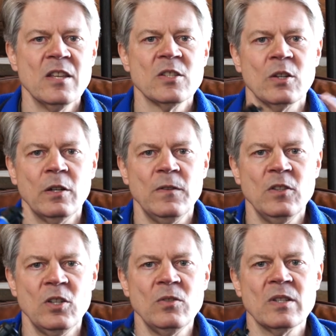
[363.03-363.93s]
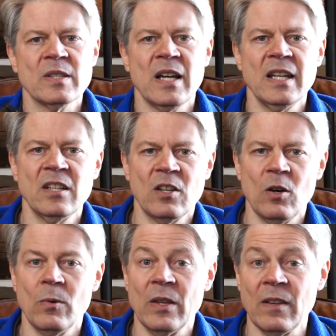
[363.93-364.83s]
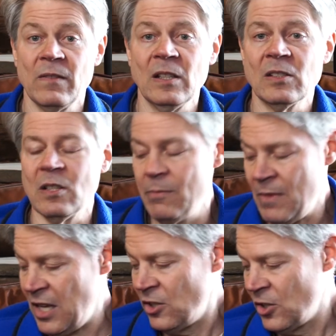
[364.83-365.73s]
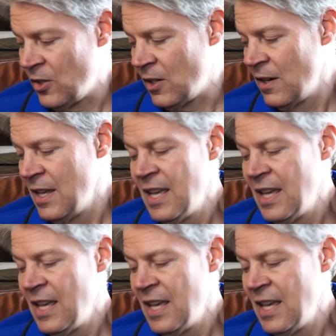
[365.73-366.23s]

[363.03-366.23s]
so if you do decide to go with a filter, make sure